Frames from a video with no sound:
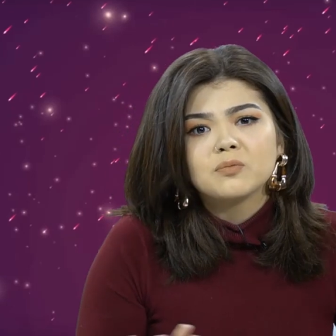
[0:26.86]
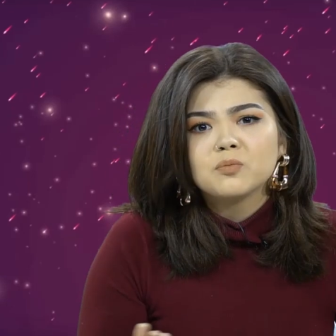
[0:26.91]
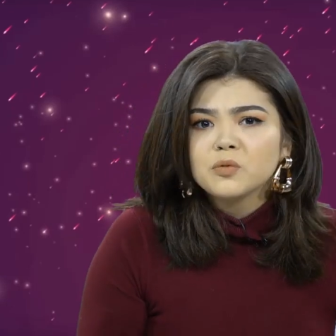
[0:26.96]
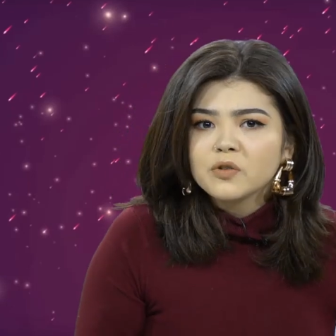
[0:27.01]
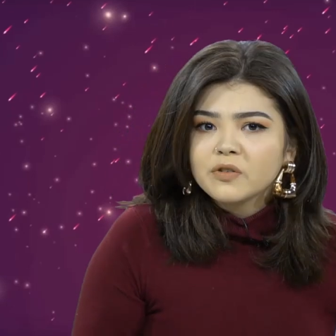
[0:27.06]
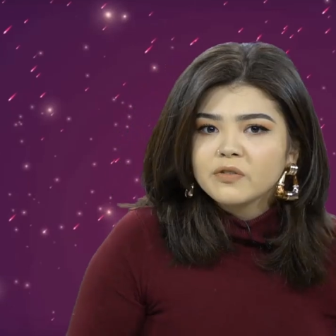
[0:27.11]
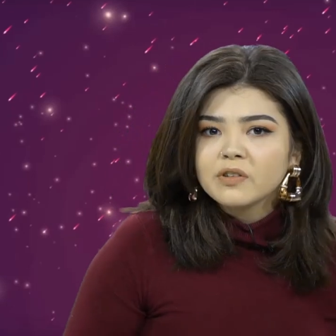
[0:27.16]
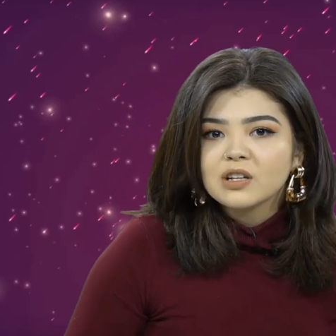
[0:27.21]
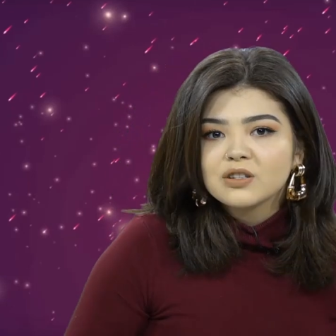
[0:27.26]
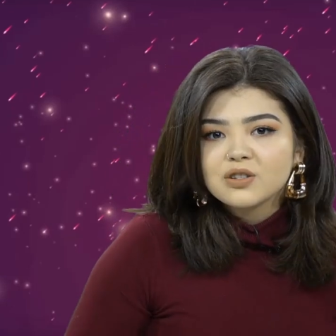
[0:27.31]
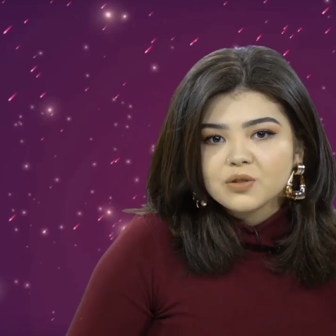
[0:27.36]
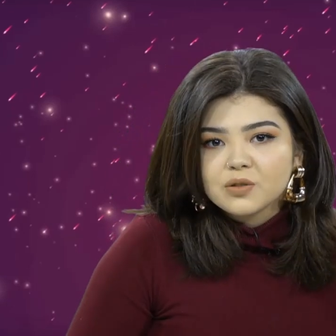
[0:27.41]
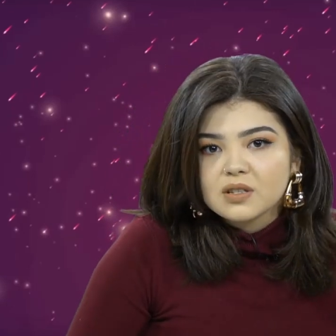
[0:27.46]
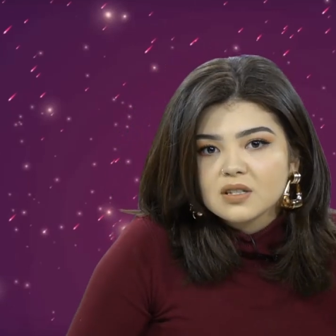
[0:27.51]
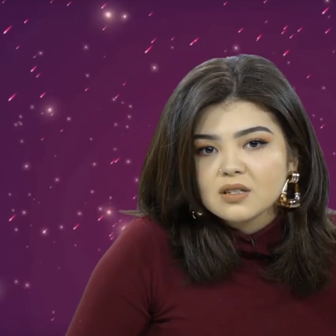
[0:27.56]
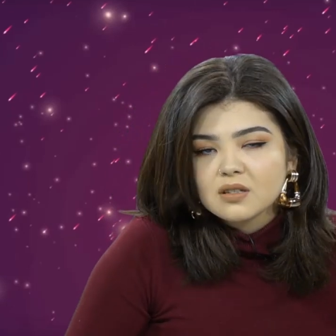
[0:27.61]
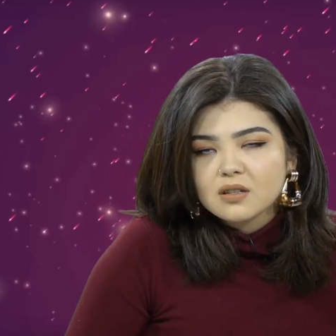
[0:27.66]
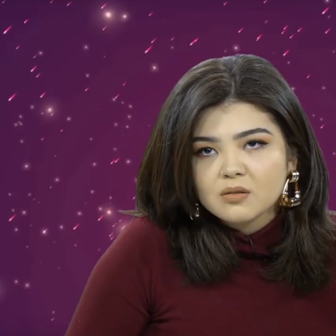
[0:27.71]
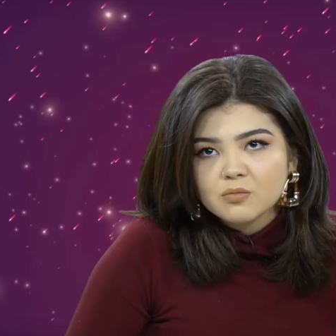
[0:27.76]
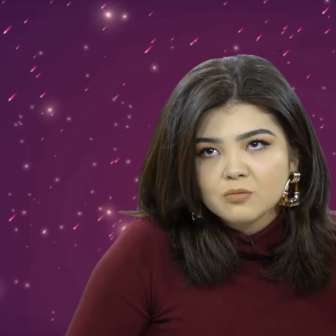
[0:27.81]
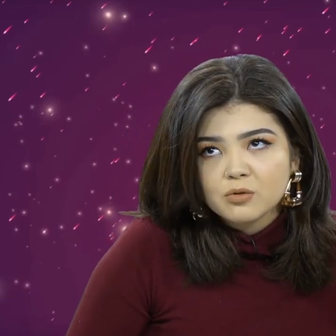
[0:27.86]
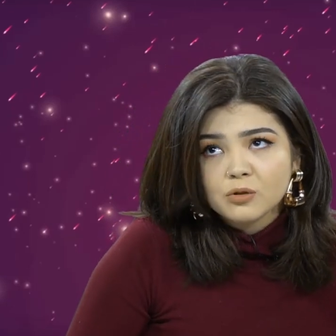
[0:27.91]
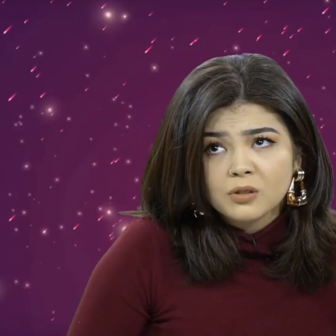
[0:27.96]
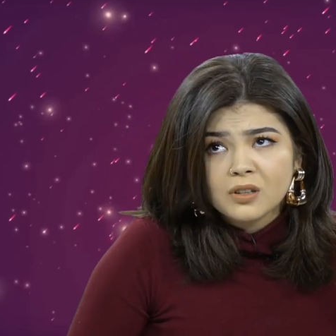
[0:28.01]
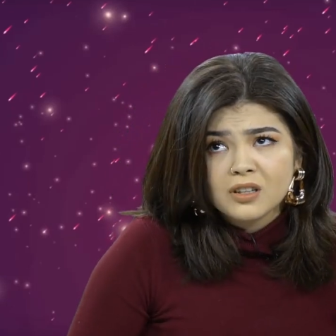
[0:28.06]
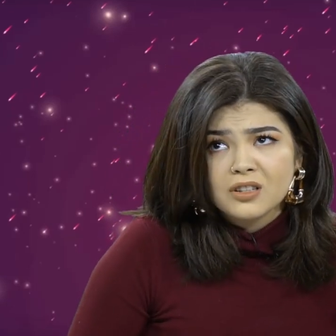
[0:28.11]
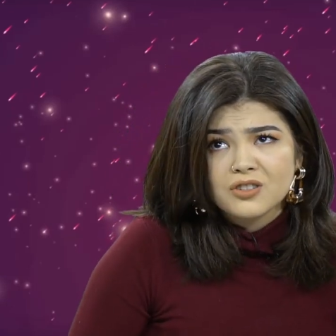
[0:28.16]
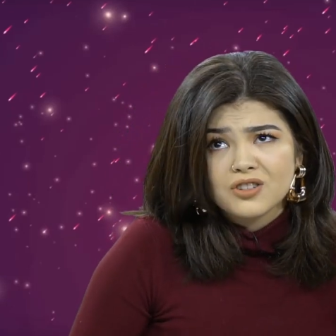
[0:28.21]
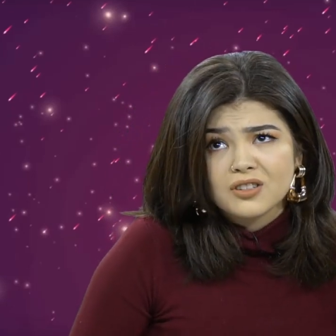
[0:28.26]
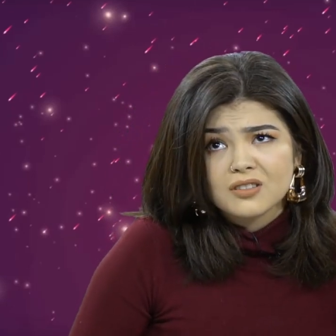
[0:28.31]
moving to Istanbul
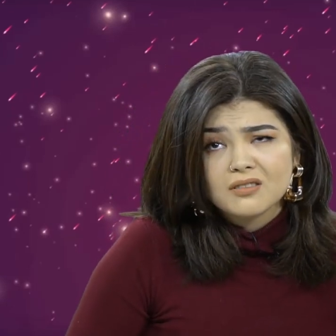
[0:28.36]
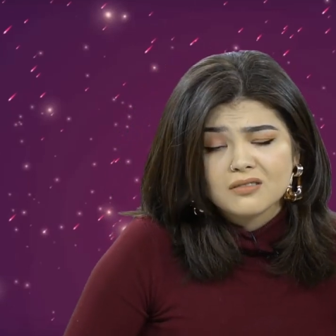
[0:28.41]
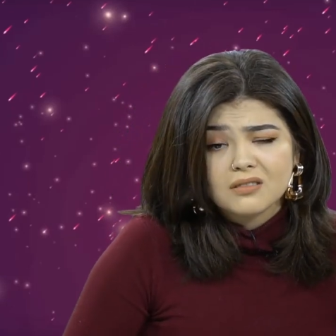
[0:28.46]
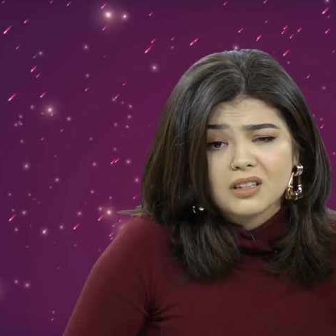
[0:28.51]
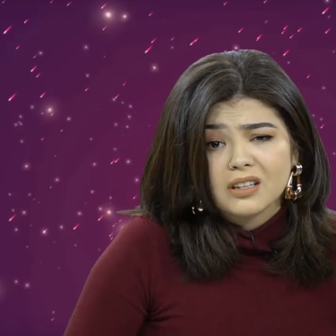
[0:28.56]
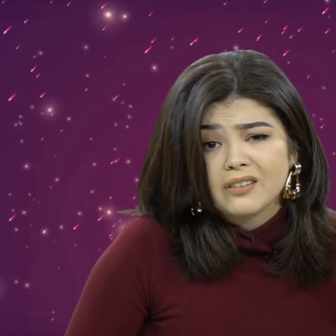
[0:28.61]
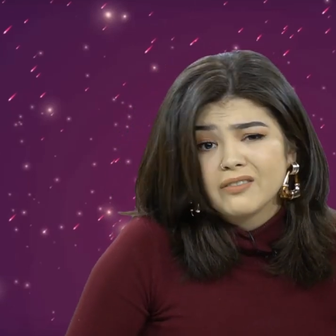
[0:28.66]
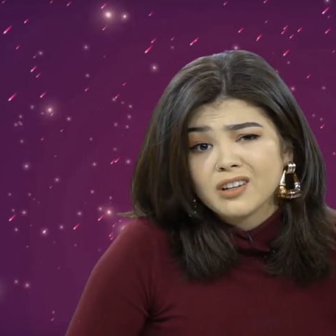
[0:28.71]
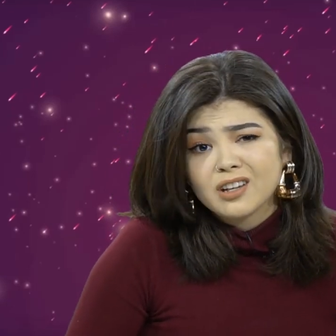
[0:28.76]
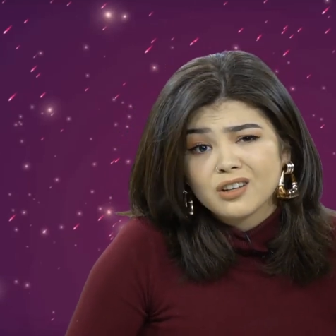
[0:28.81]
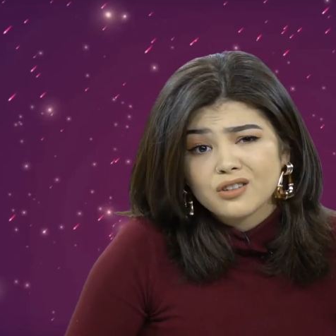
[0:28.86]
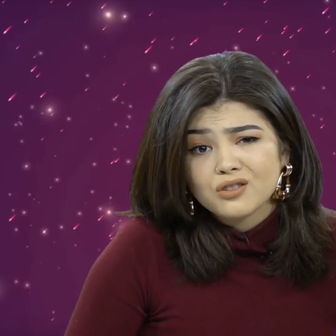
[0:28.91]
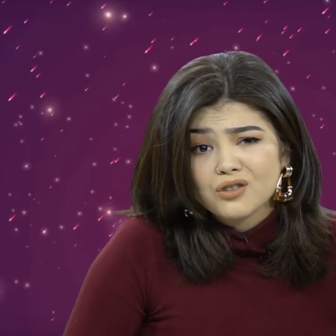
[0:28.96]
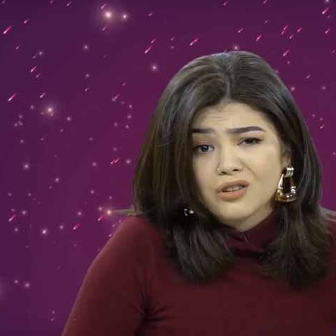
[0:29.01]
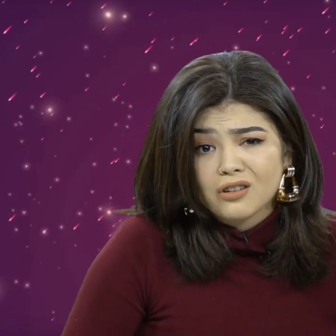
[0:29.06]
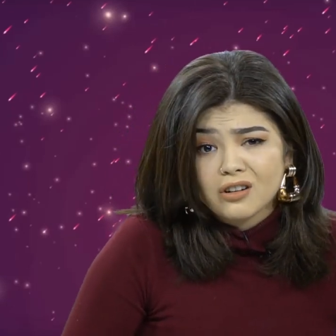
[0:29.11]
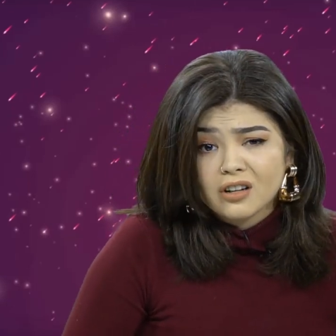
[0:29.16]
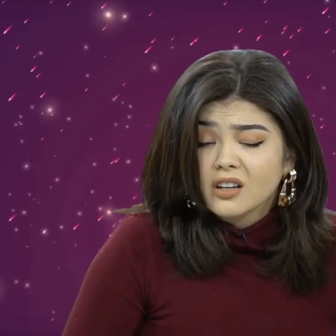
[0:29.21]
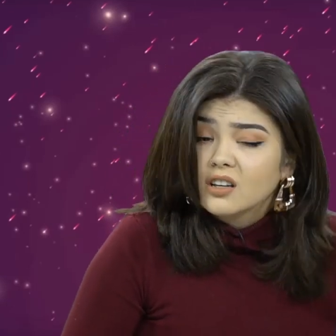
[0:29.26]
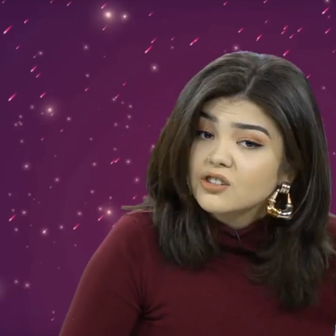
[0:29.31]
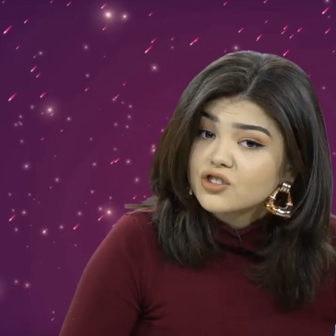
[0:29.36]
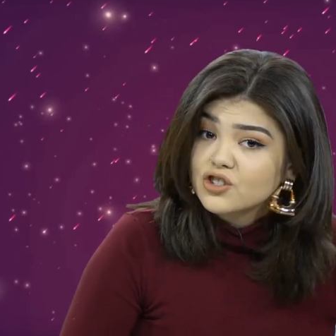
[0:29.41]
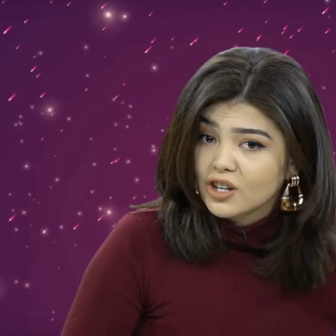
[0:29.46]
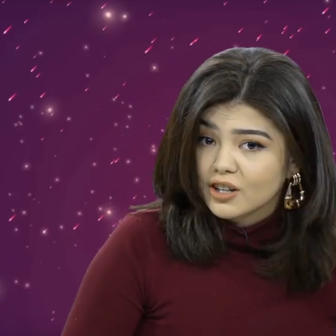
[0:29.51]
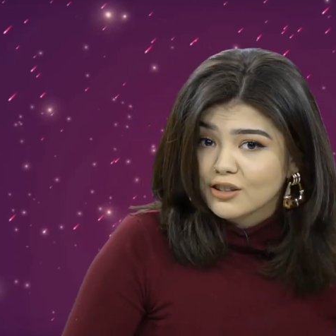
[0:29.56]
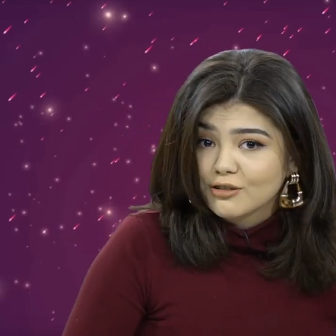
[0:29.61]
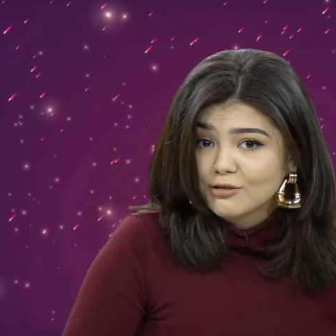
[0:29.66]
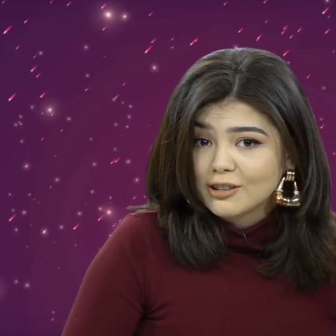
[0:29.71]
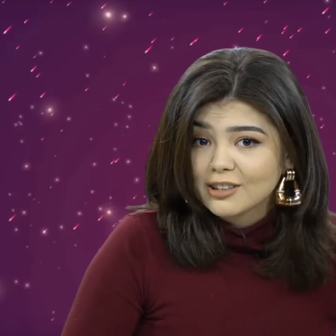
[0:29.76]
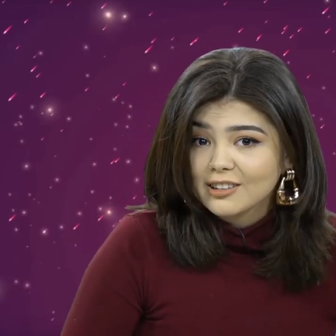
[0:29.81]
and just living in Turkey in
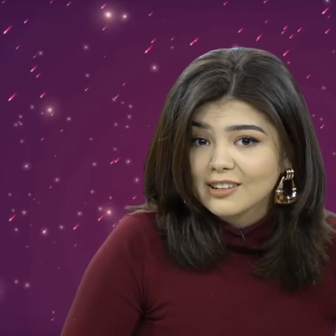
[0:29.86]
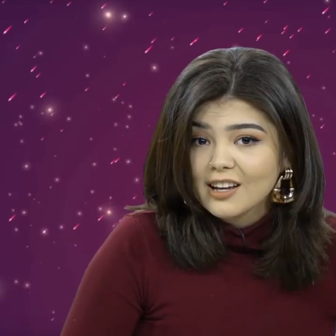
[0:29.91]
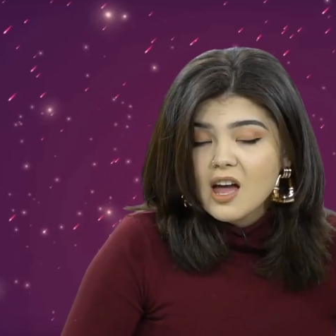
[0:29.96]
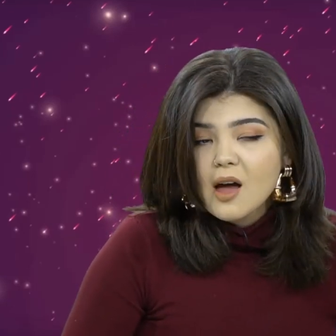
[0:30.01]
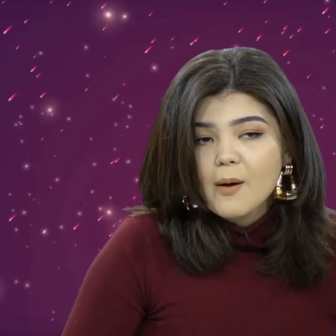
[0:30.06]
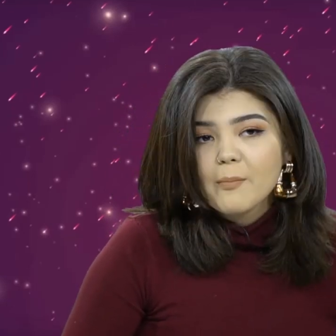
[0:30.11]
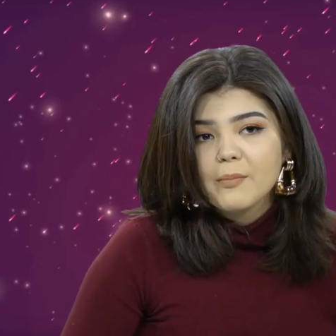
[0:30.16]
general.